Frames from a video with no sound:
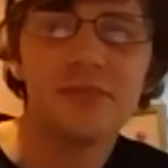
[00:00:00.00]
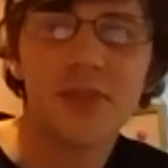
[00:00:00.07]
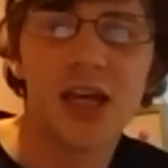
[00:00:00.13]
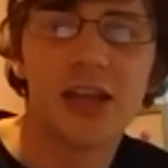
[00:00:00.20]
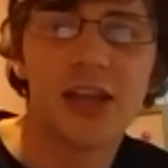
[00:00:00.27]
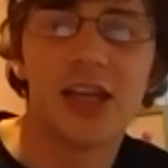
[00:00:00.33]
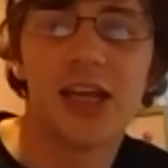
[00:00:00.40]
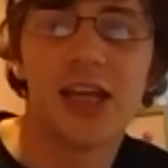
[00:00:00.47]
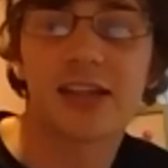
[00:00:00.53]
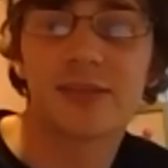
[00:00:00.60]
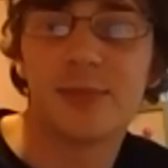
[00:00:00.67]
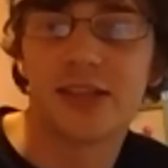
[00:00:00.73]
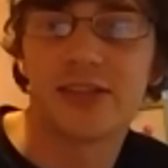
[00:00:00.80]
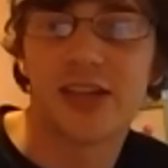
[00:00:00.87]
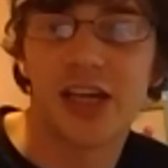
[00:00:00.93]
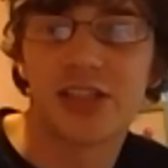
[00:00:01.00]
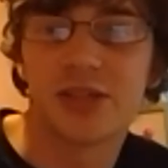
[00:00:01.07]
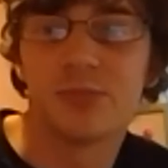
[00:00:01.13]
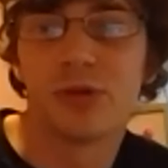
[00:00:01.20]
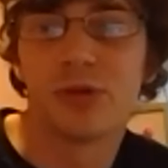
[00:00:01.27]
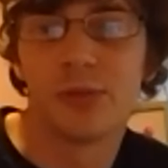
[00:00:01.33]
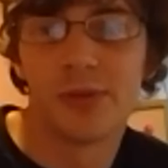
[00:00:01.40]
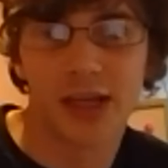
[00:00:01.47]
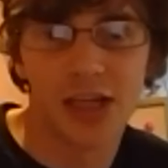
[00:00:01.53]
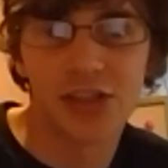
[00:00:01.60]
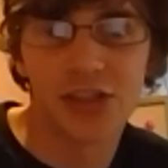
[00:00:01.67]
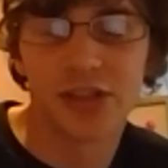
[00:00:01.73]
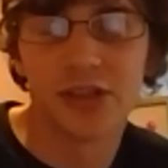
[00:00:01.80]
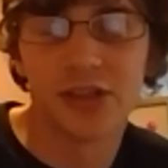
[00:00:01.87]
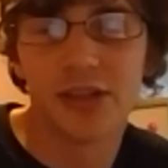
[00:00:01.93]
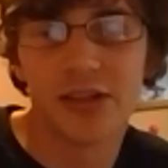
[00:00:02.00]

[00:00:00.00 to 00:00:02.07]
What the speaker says: And then expectation propagation